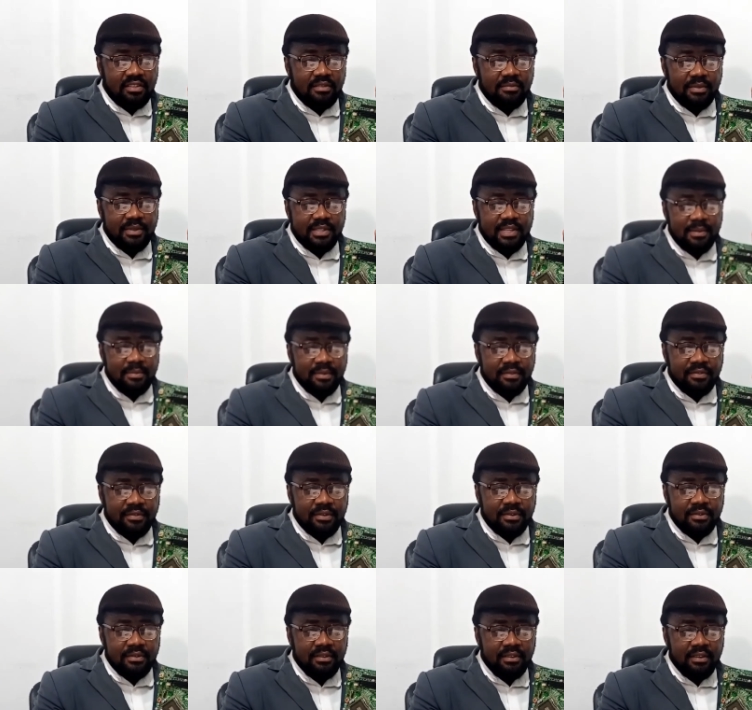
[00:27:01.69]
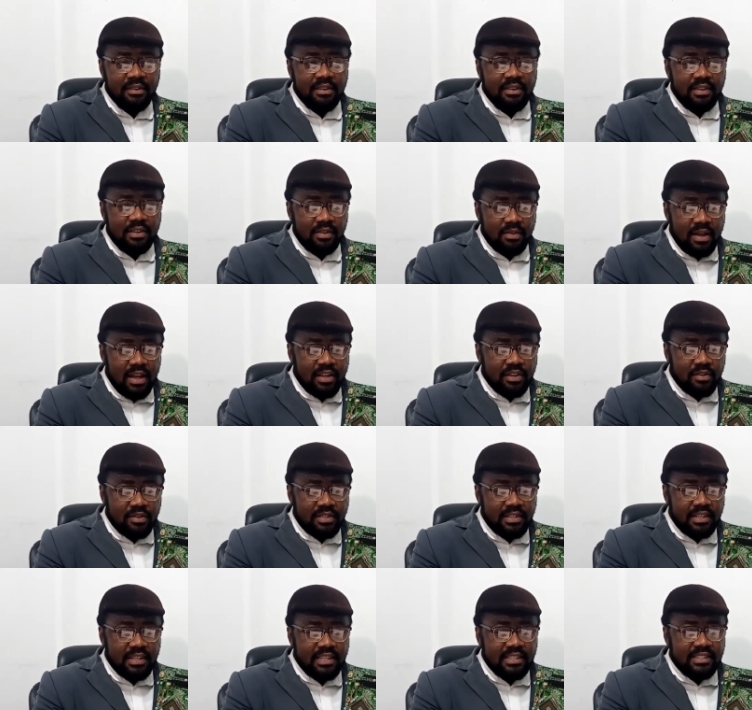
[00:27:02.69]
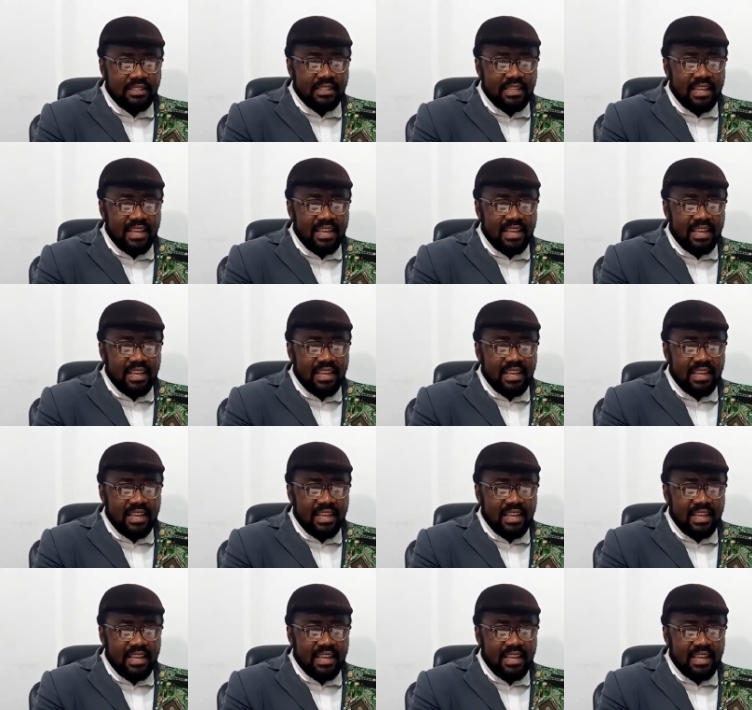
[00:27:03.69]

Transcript: computer before? You are using it